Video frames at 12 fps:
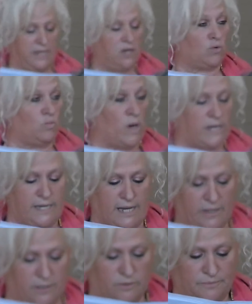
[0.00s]
times living
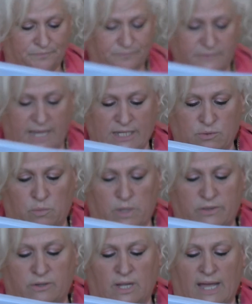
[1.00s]
with me or one
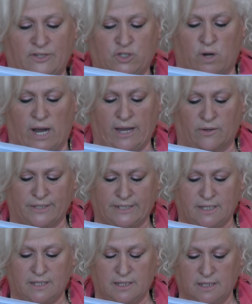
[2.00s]
another as we went
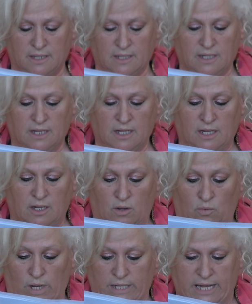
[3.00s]
through life's trials.
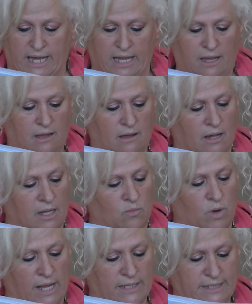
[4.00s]

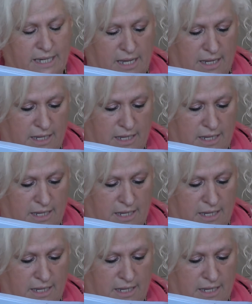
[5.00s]
One day,